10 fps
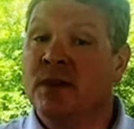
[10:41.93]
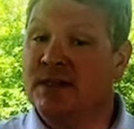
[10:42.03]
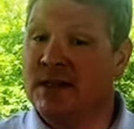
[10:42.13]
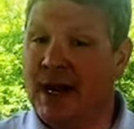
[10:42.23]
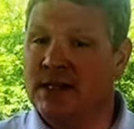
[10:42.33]
the
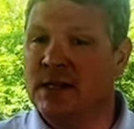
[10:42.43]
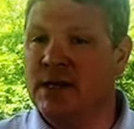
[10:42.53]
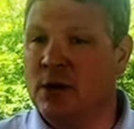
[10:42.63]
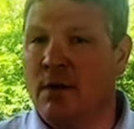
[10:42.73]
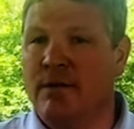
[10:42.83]
size of the
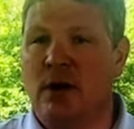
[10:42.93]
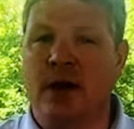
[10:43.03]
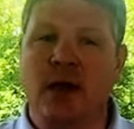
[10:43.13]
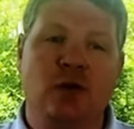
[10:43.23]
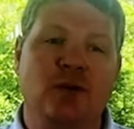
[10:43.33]
year over year
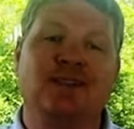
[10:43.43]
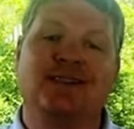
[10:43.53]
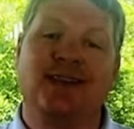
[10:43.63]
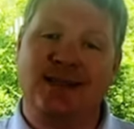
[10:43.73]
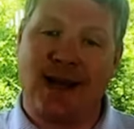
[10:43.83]
increases
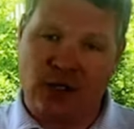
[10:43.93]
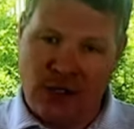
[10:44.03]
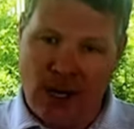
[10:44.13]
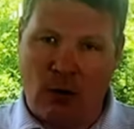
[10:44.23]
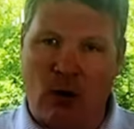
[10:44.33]
has actually
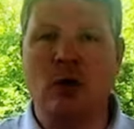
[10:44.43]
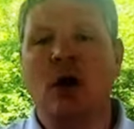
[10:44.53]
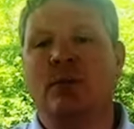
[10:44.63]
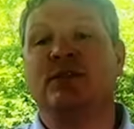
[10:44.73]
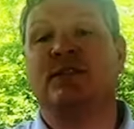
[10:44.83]
narrowed,
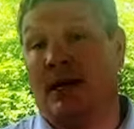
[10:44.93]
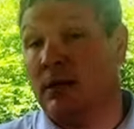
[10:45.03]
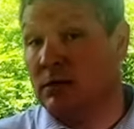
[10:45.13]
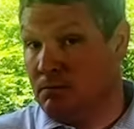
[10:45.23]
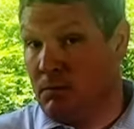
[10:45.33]
but
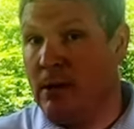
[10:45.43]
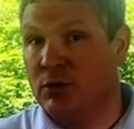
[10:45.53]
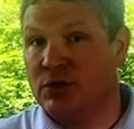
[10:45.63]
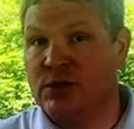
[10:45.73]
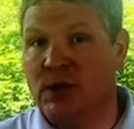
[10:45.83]
sales, they
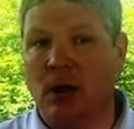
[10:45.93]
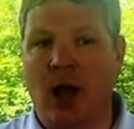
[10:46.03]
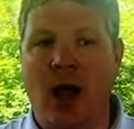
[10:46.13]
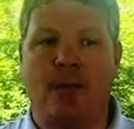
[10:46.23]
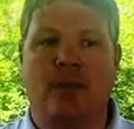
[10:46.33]
were still up.